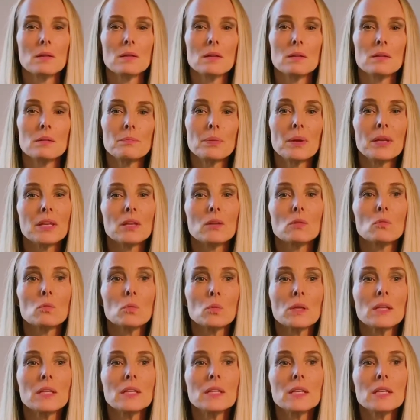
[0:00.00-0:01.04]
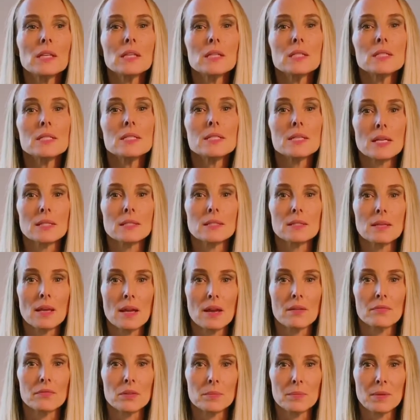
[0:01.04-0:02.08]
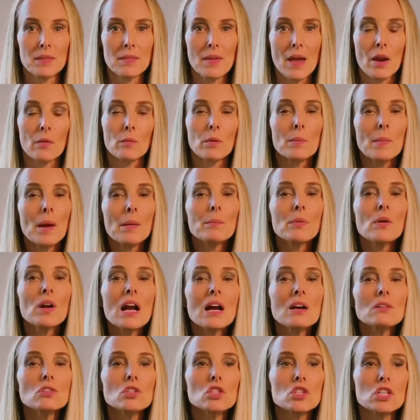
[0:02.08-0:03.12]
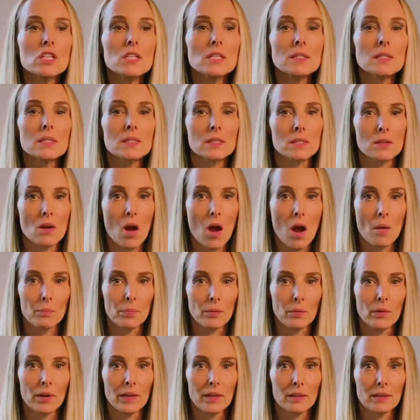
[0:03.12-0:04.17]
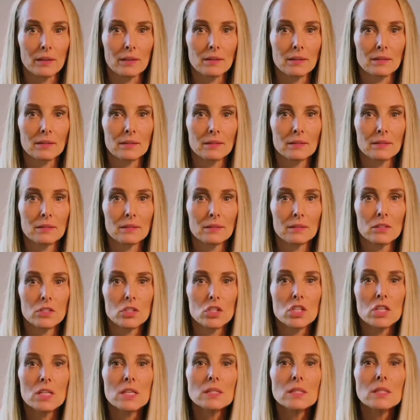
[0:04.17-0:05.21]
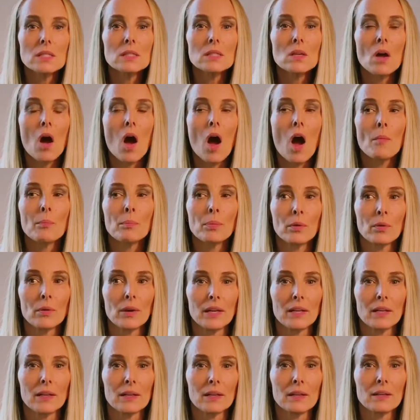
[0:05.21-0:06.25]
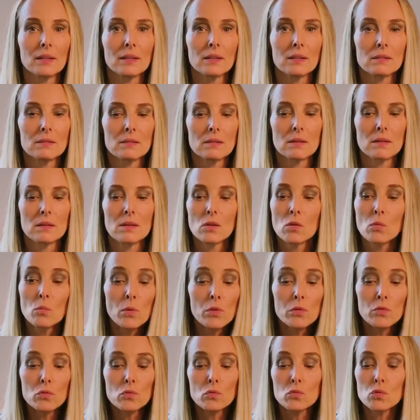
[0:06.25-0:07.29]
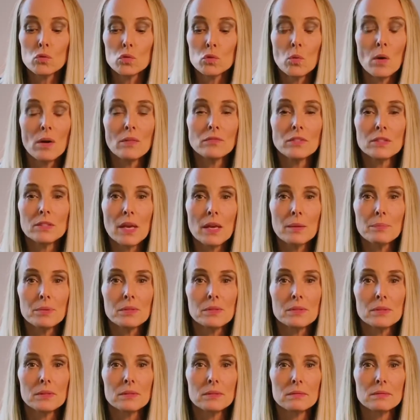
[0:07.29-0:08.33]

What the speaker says: but it really doesn't have to be that. Remember how Jesus operated. Jesus operated with 12 disciples,